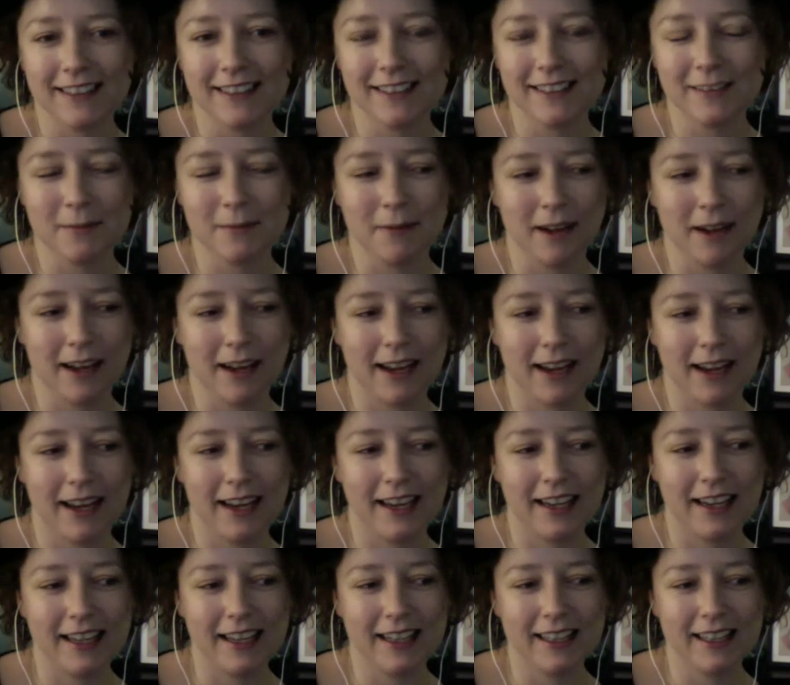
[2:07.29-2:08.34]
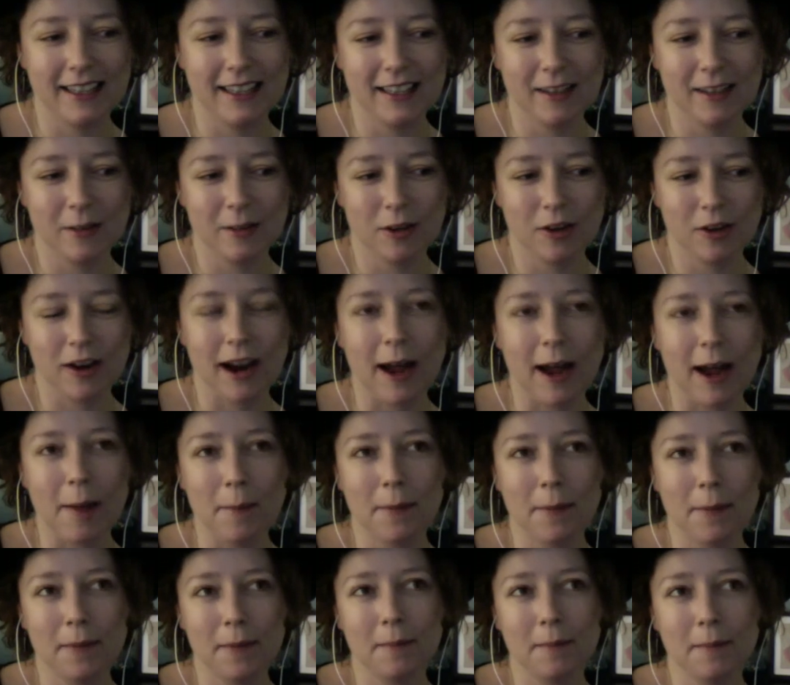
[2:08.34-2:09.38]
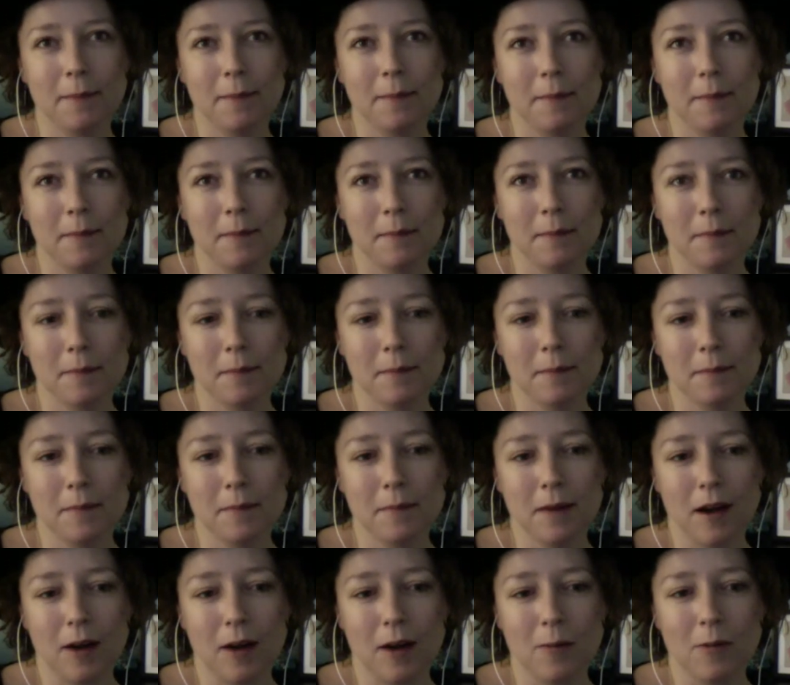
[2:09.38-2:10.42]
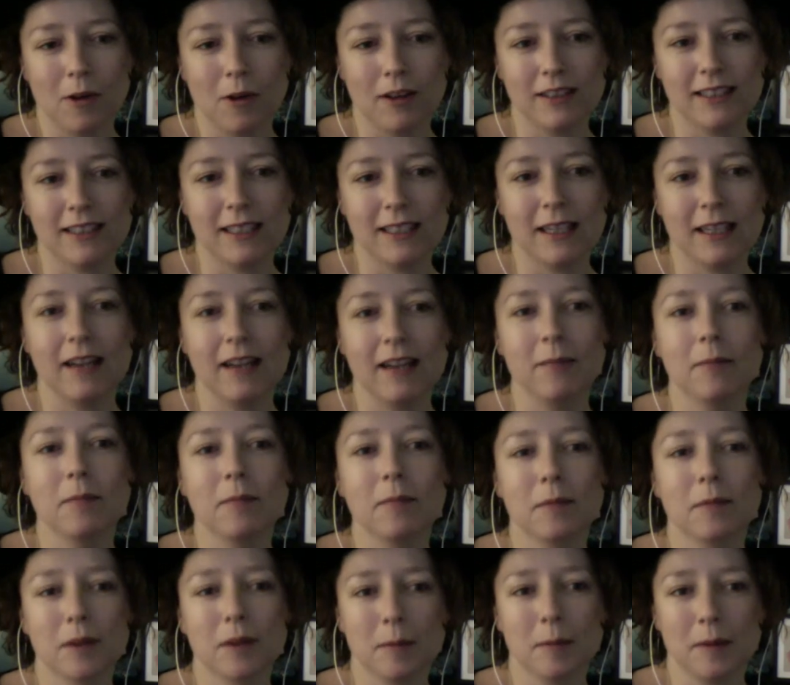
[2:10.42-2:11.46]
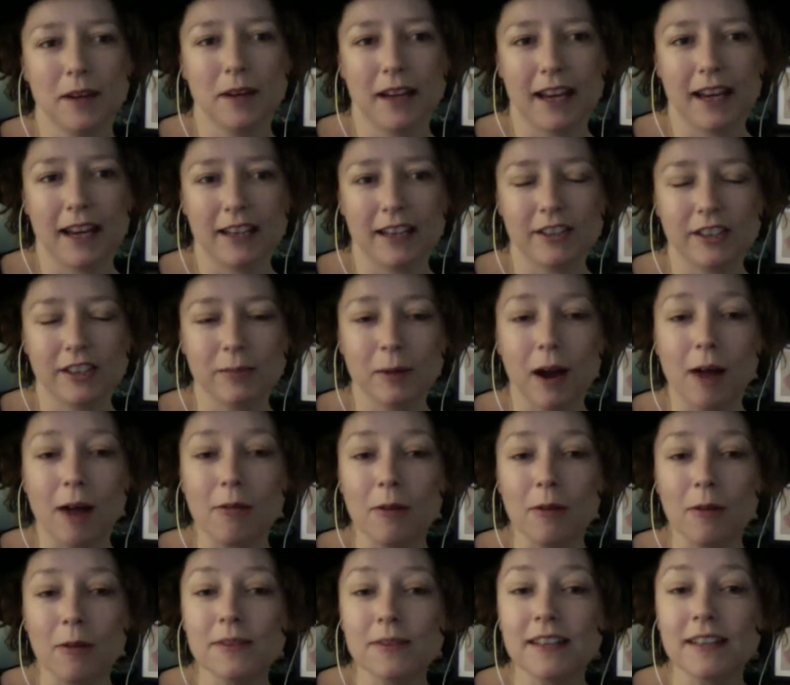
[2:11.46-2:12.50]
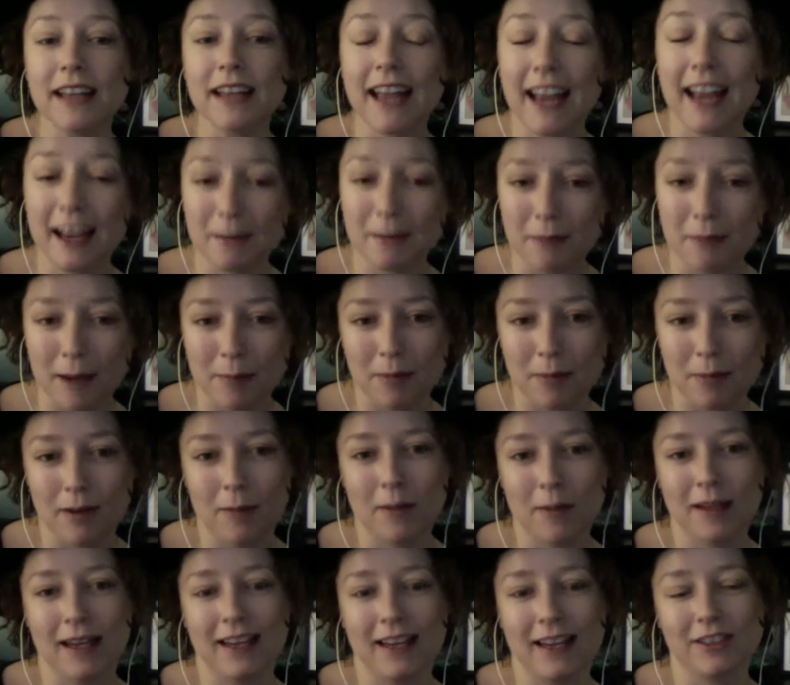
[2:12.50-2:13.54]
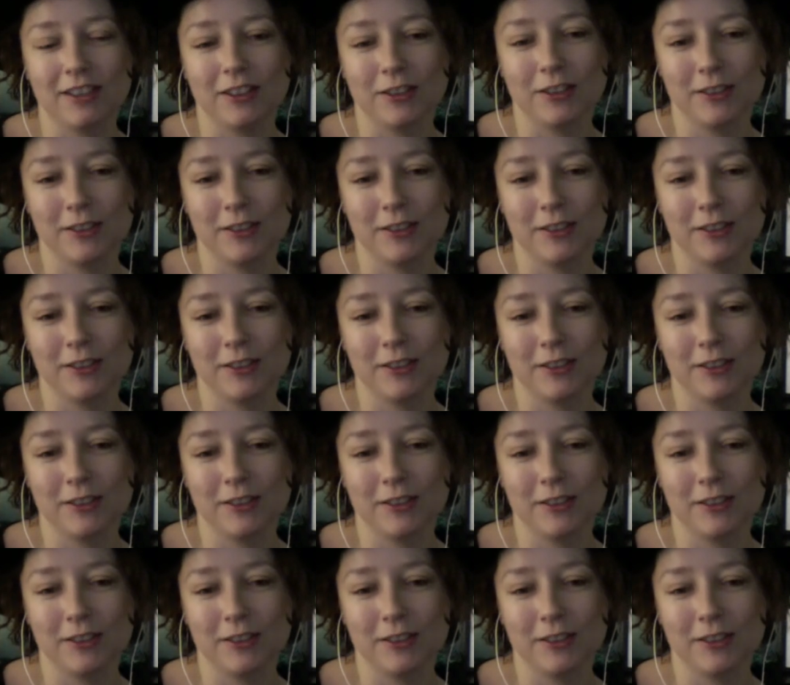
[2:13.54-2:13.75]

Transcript: my crap home warranty communication problems and my plumbing issues.